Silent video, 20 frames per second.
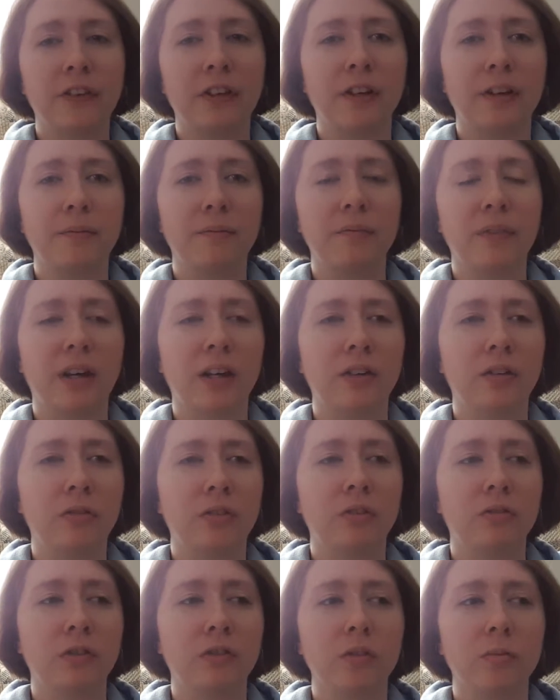Um, I
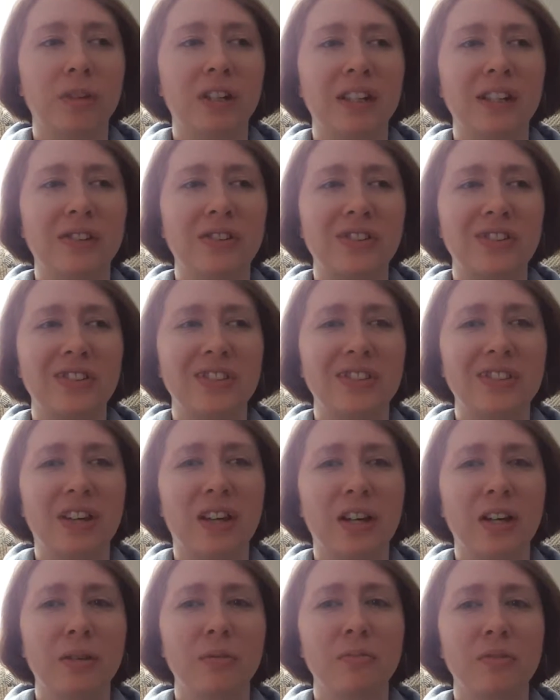don't know everybody else's
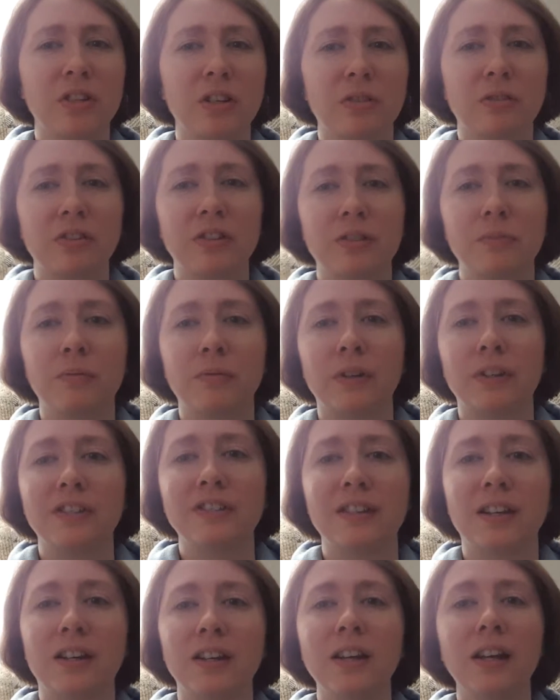time zones,
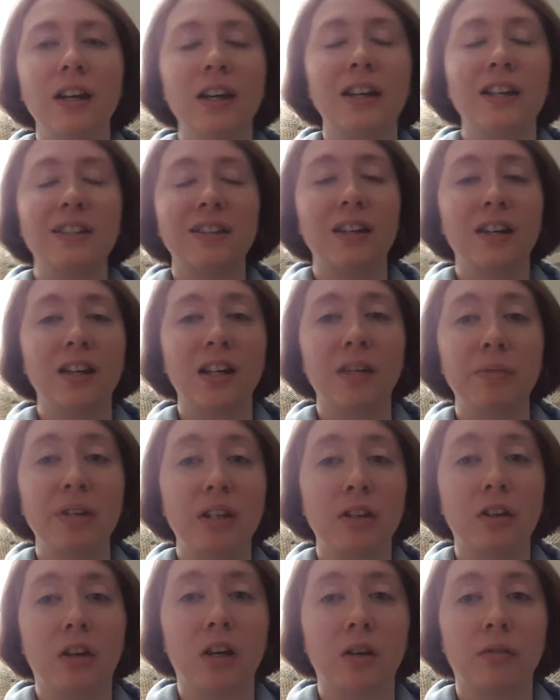but uh, it's not going to be
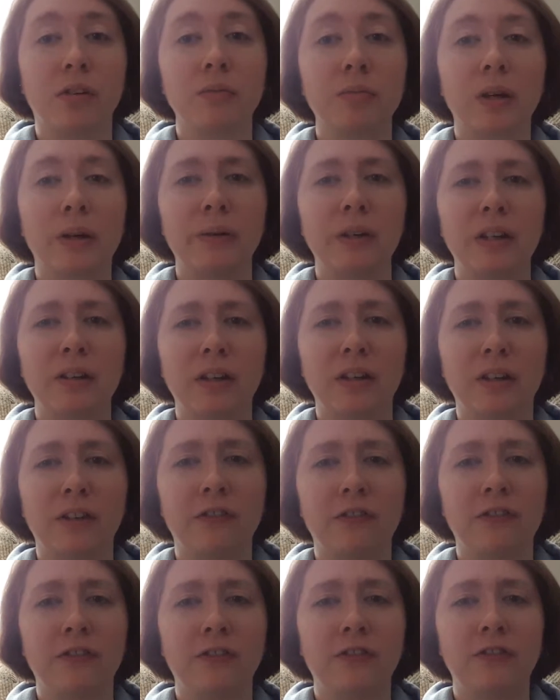a long one, probably a
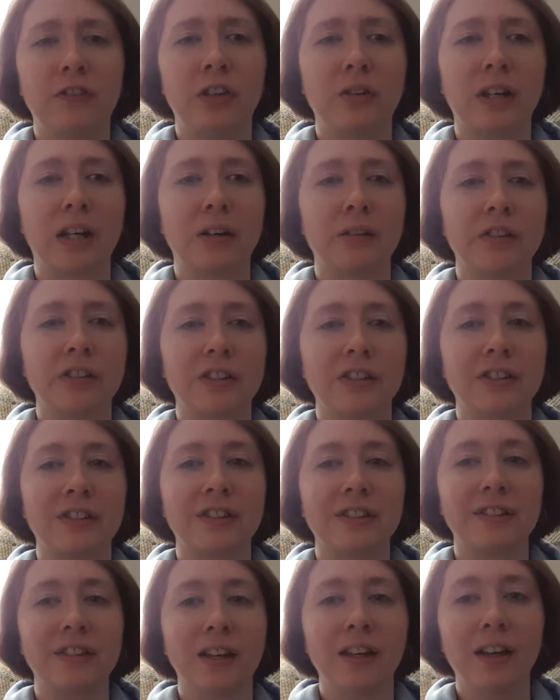few hours,
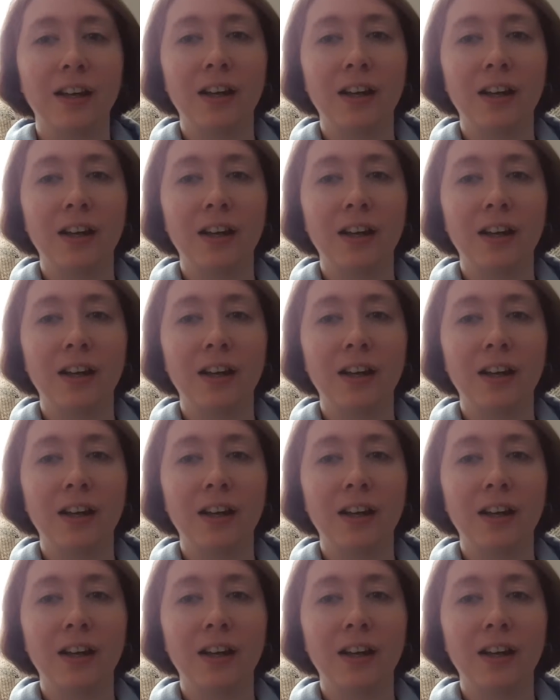because